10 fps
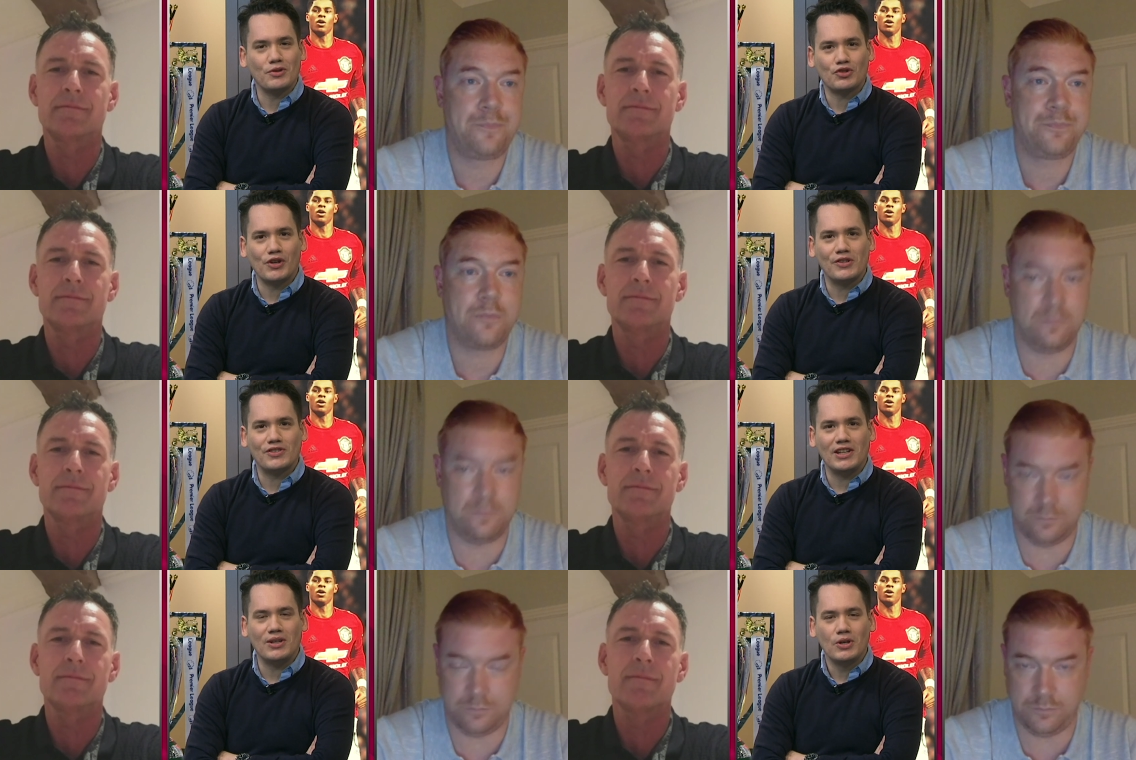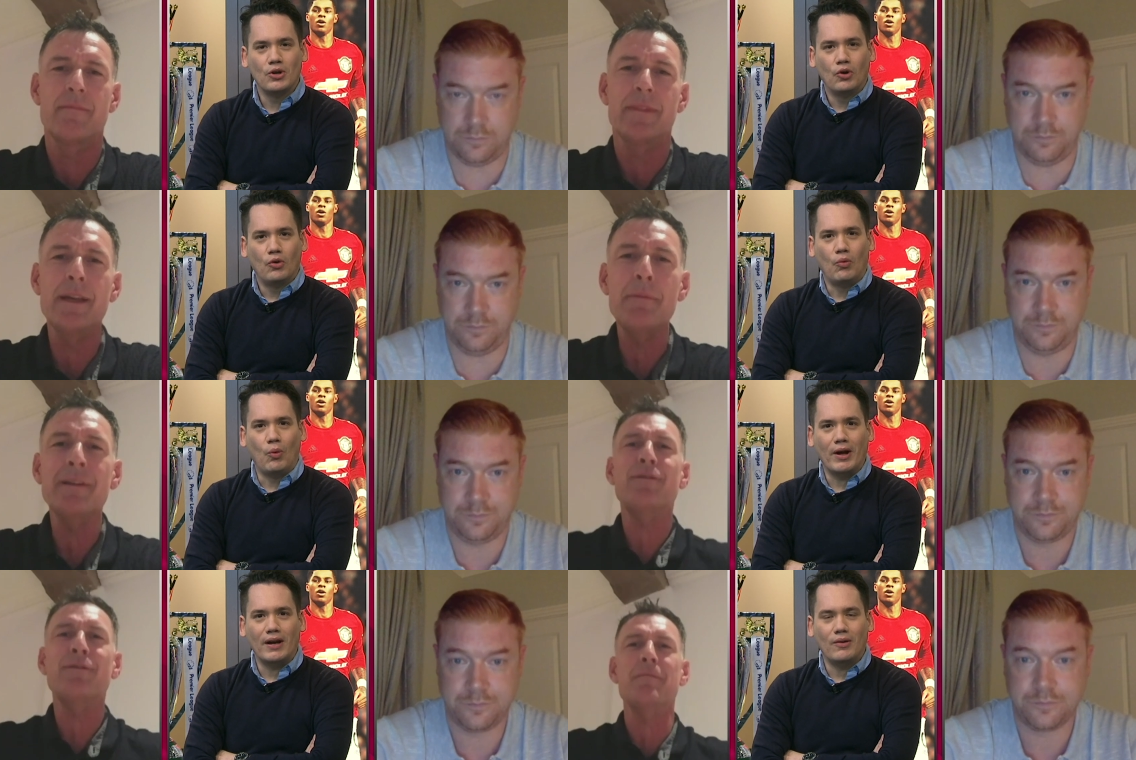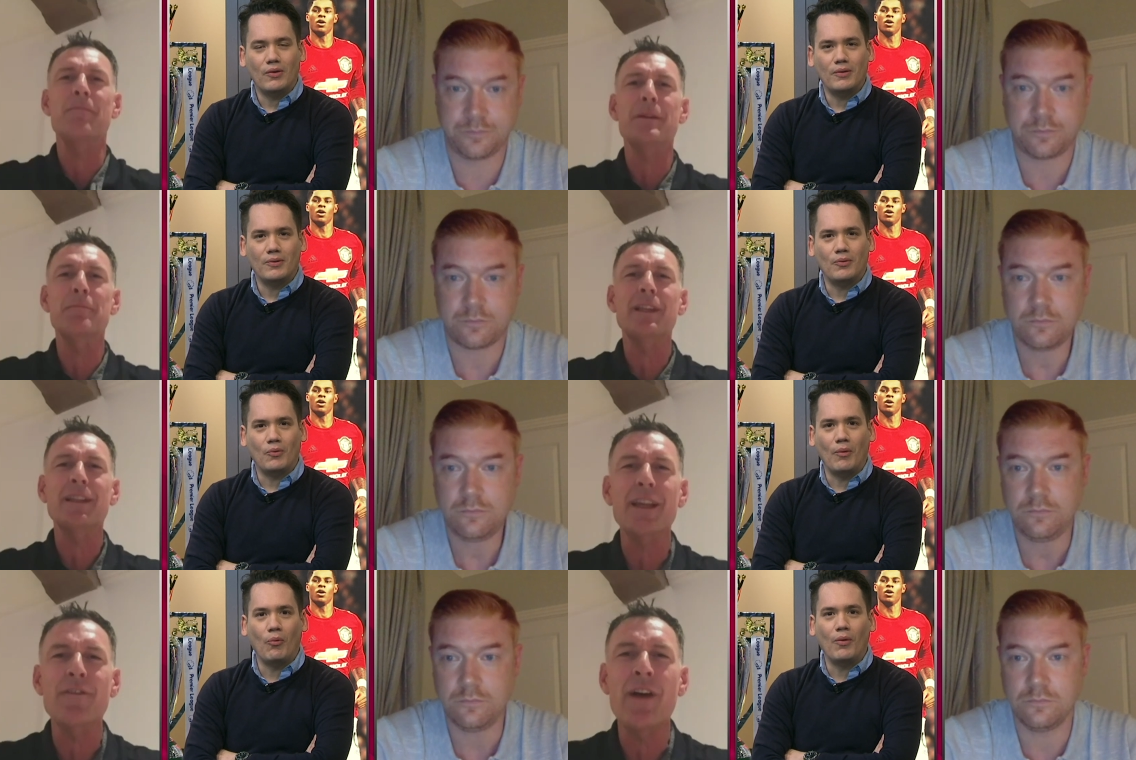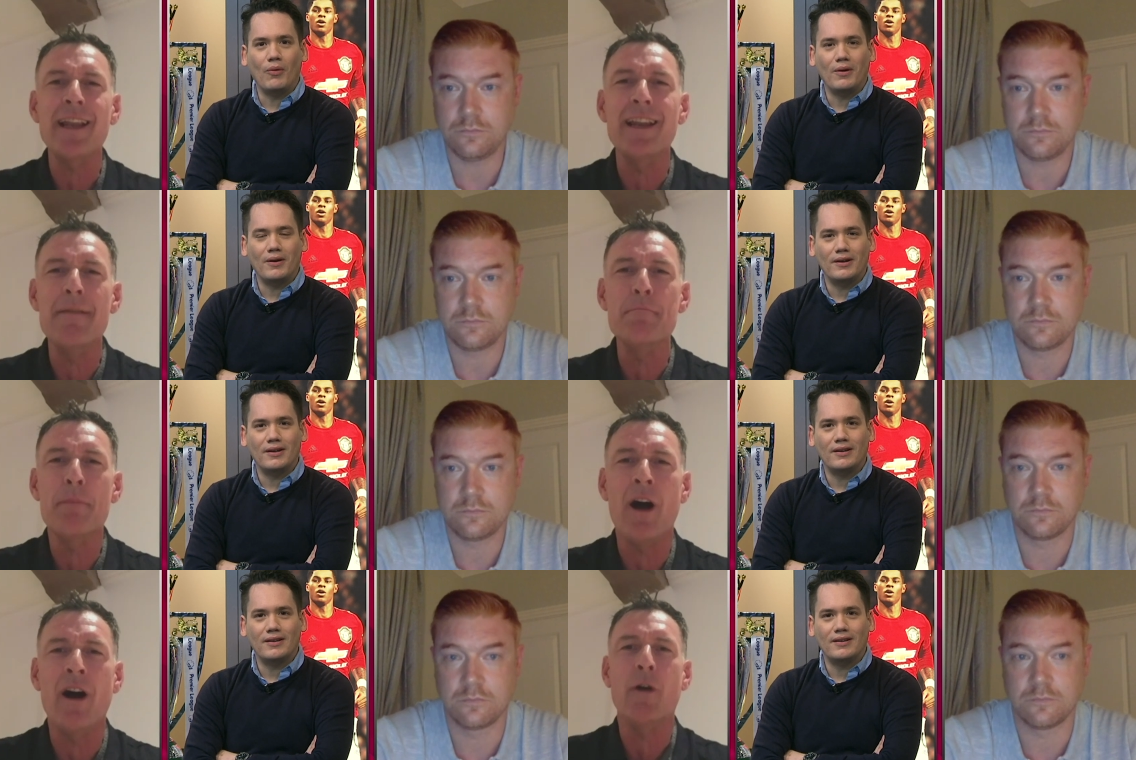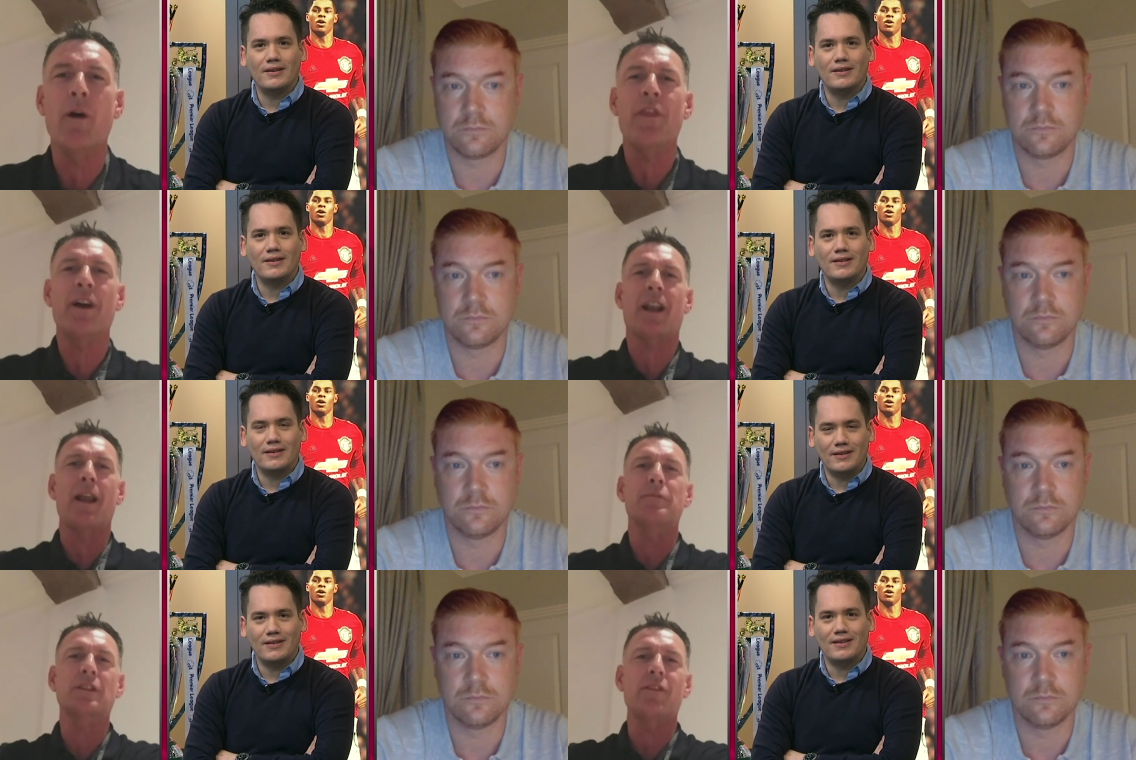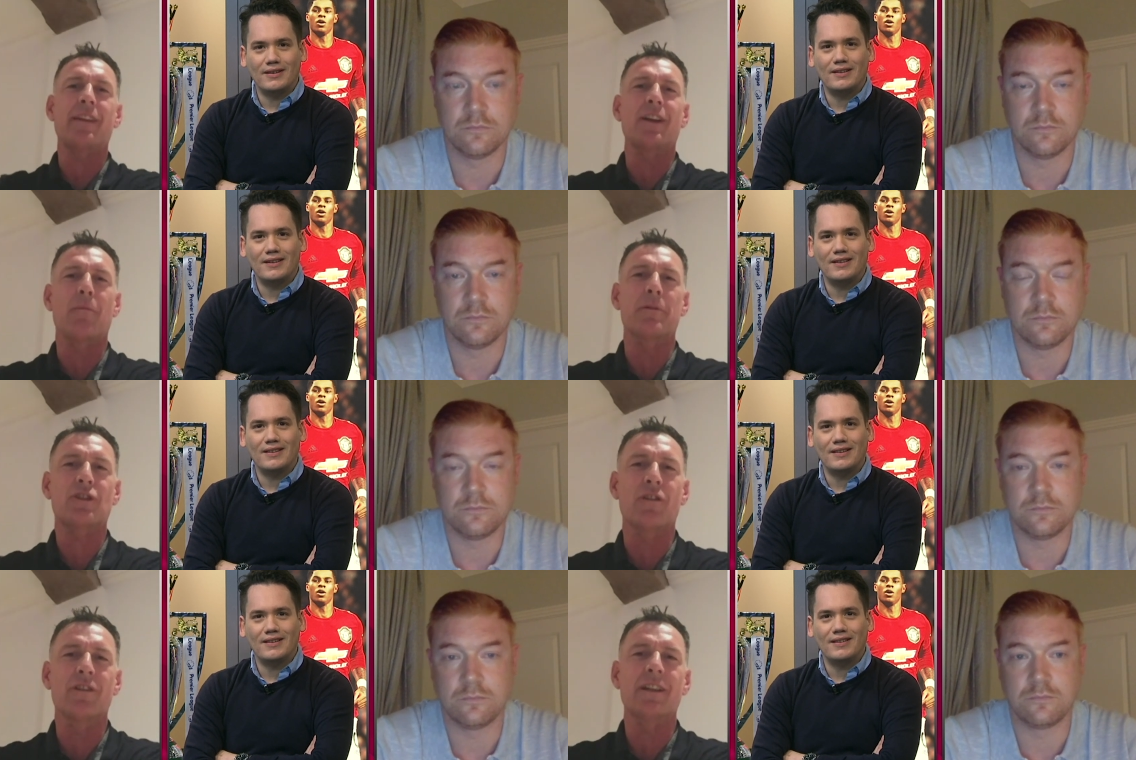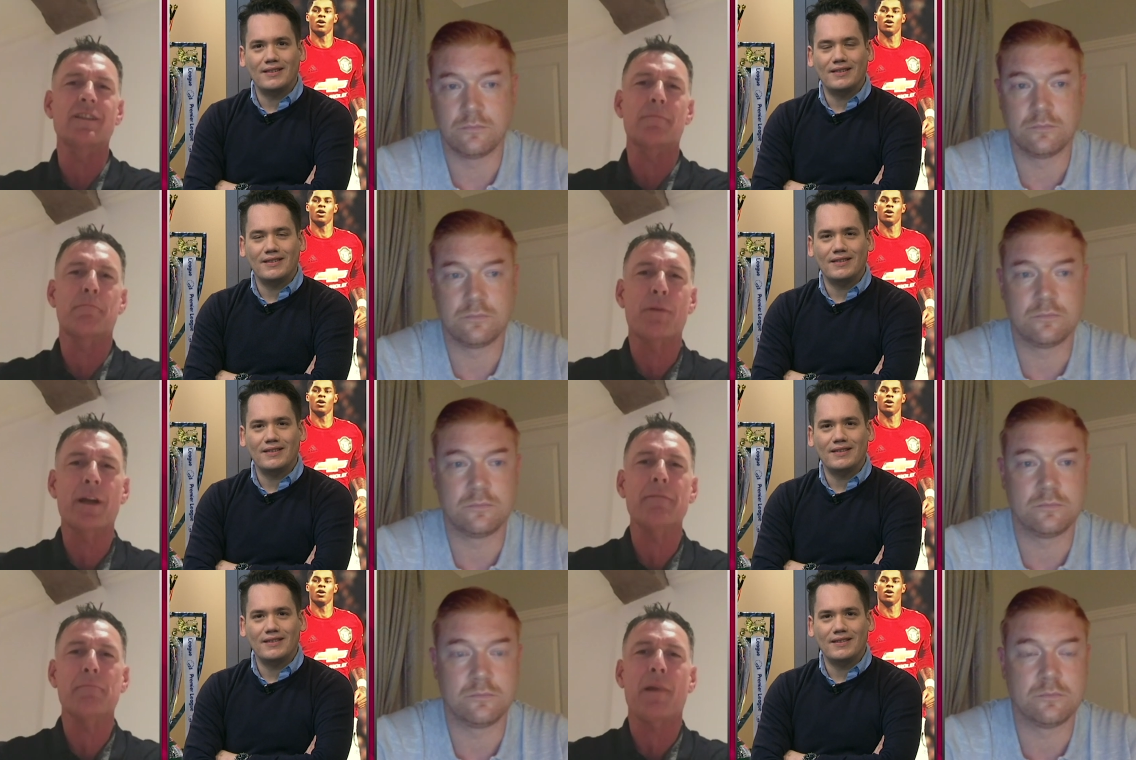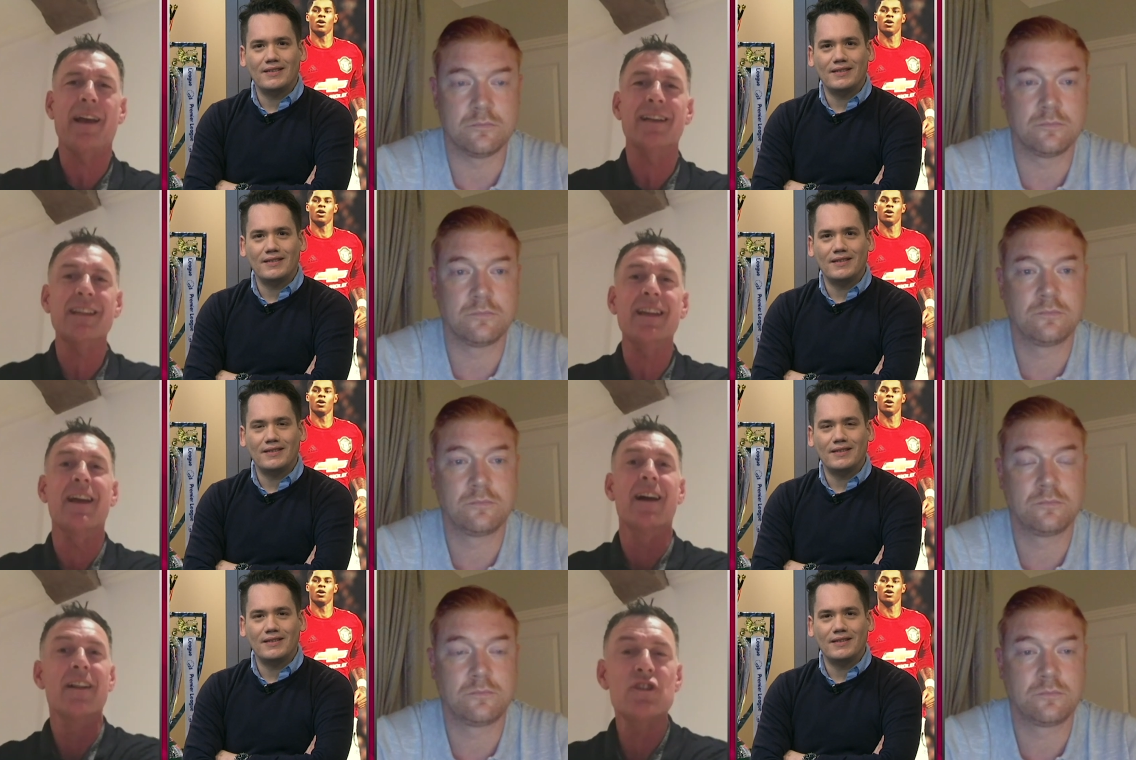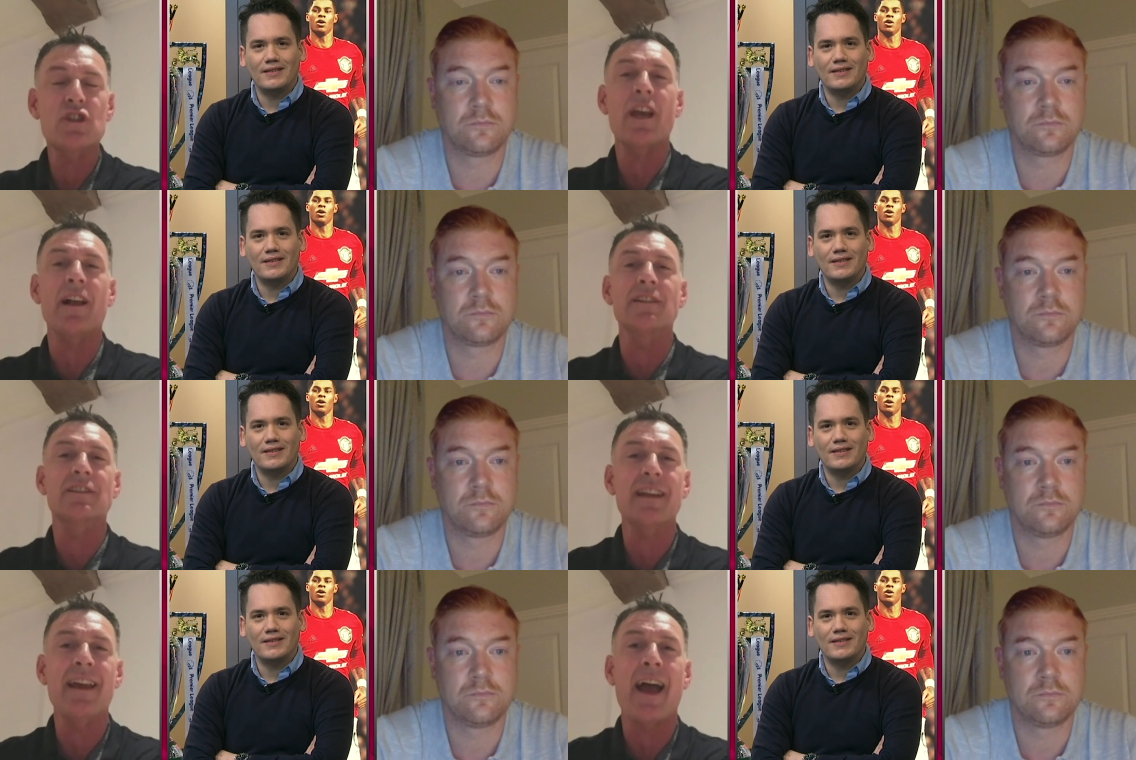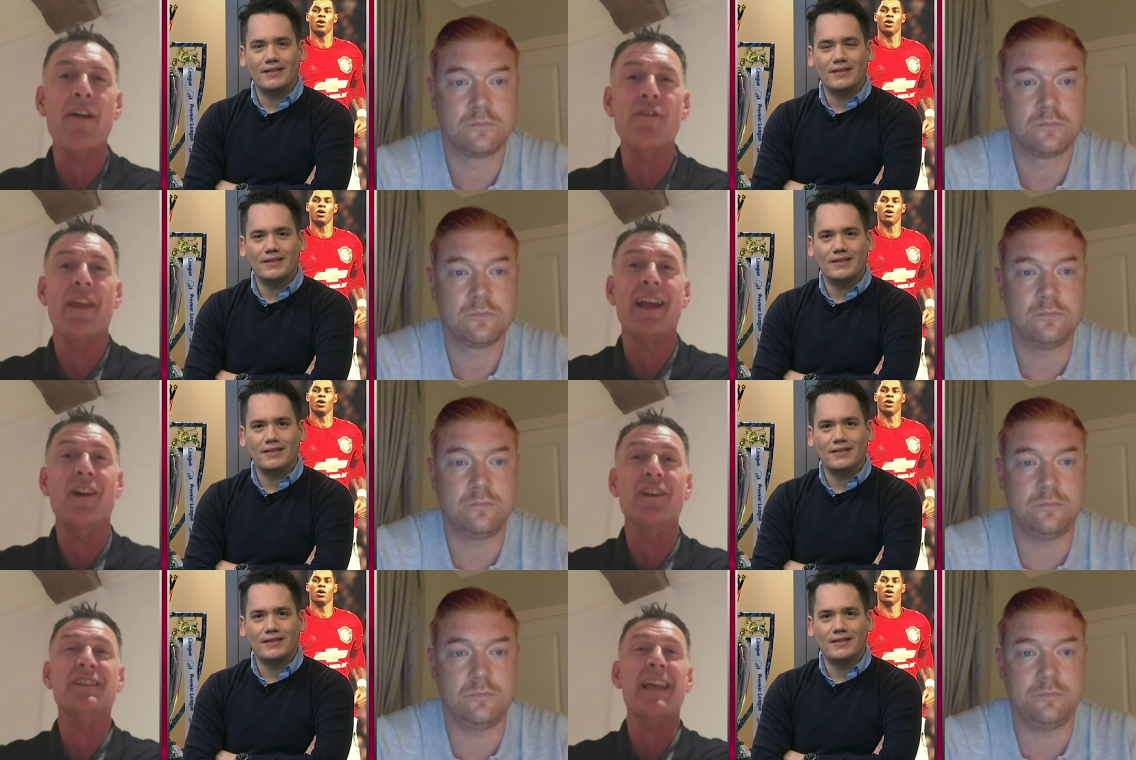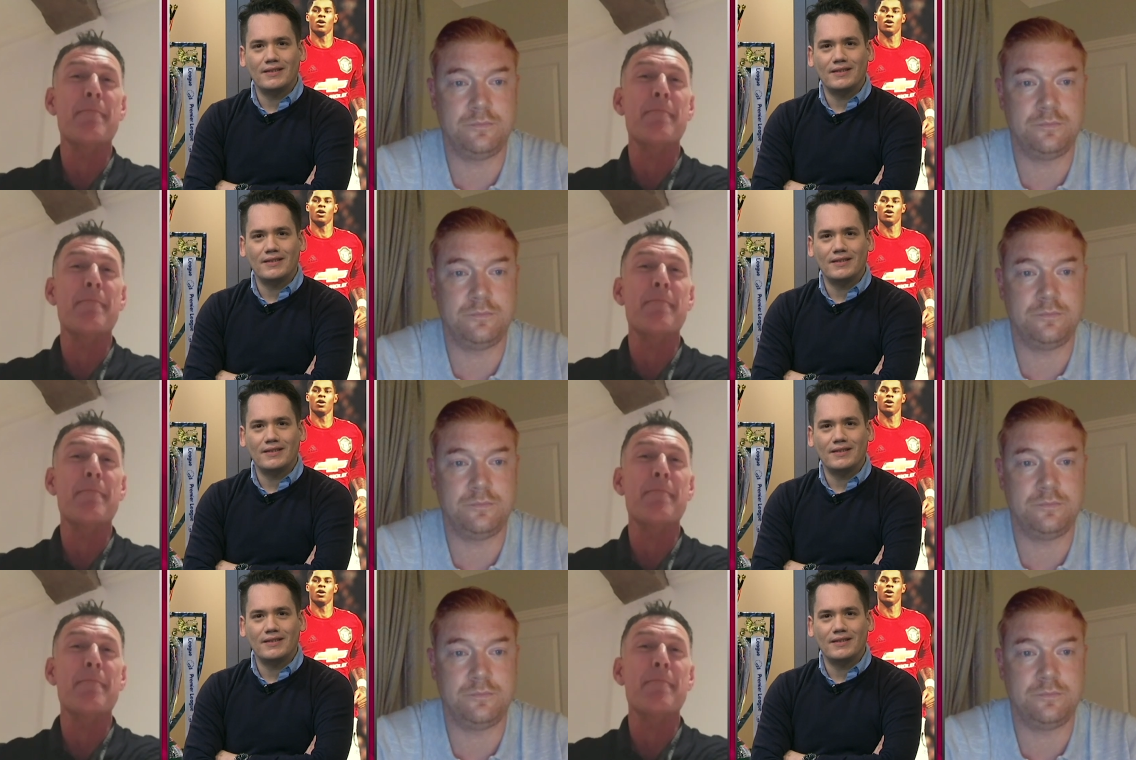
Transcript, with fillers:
Speaker 1: just trying to see yeah, what... But
Speaker 2: they've had an embargo. Other clubs have had the opportunity to bring players in. Chelsea haven't. They lost